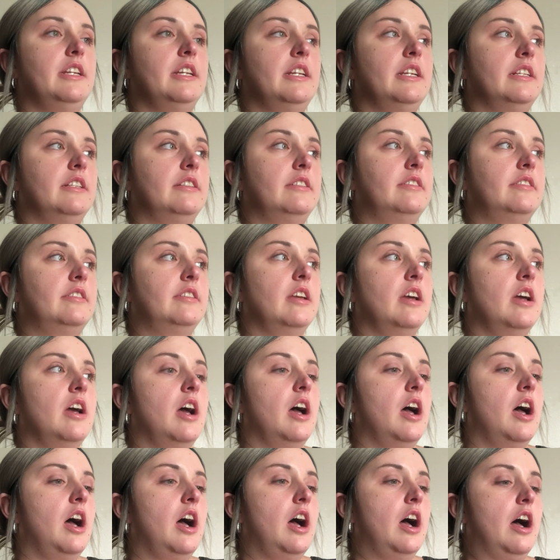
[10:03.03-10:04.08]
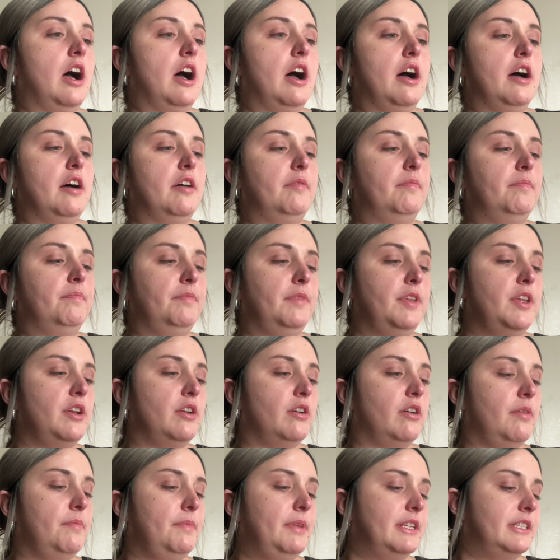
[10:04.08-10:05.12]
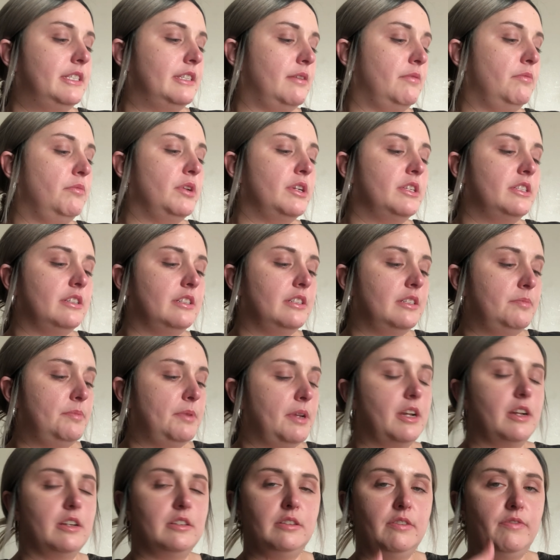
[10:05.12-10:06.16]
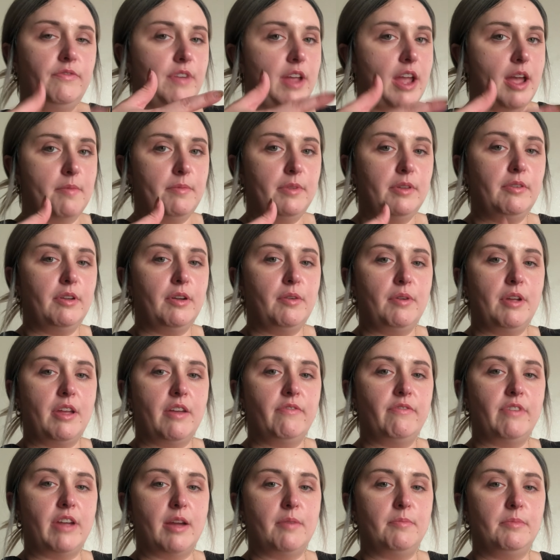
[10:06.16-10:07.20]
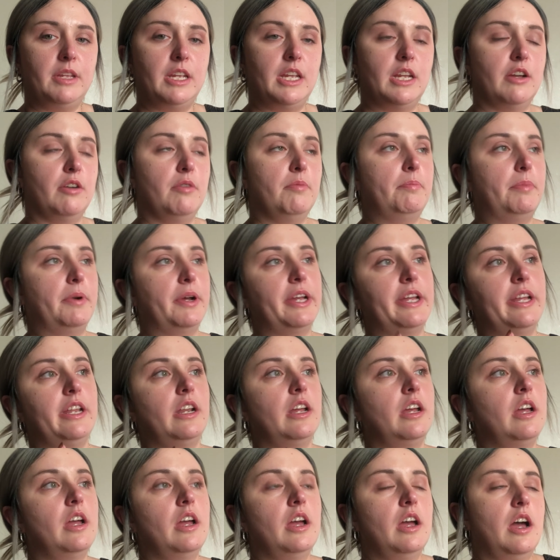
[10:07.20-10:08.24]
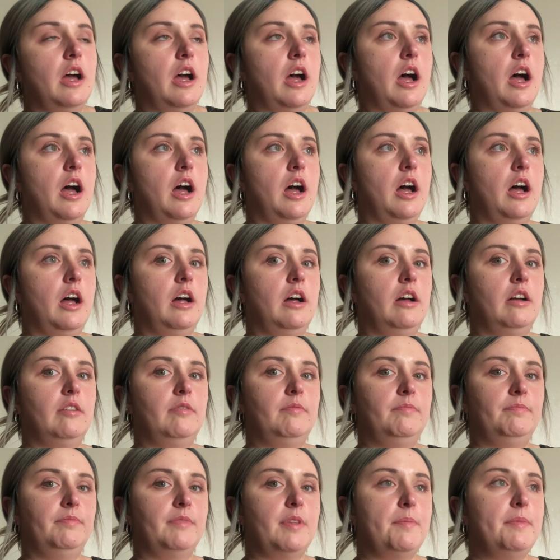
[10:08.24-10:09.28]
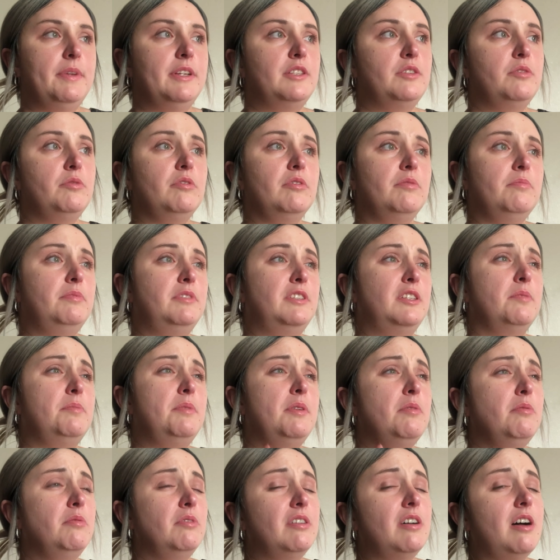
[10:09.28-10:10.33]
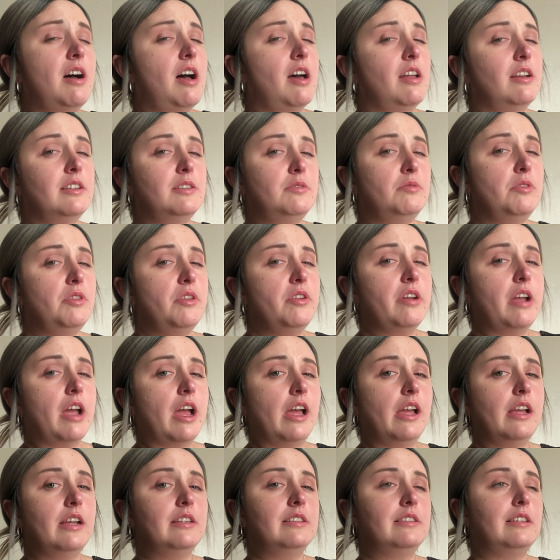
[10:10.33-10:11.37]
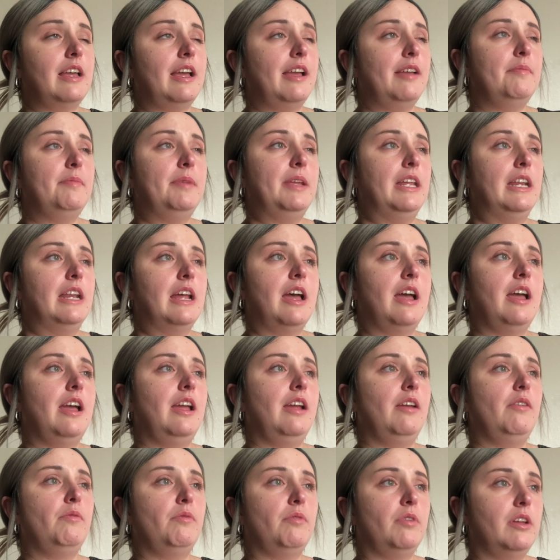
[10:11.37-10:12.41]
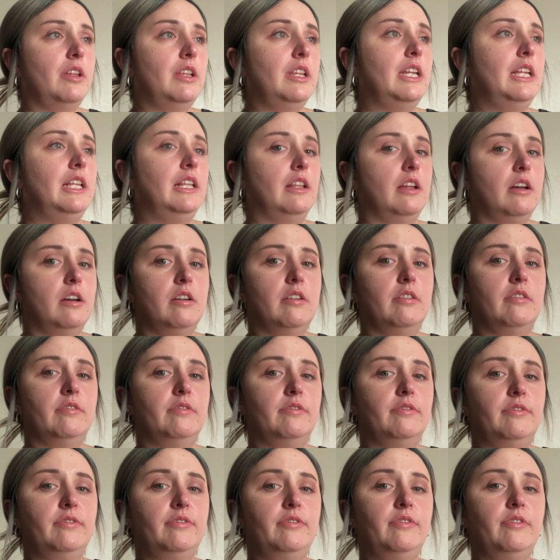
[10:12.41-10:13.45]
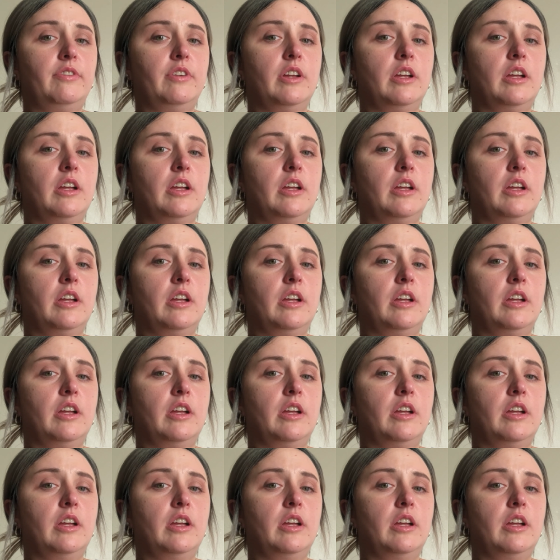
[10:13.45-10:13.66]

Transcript: it's, um, you know, I mean, some reasons because of family, right? We have family here, but, um, I mean, to, to be real honest with you guys, I mean, I really love,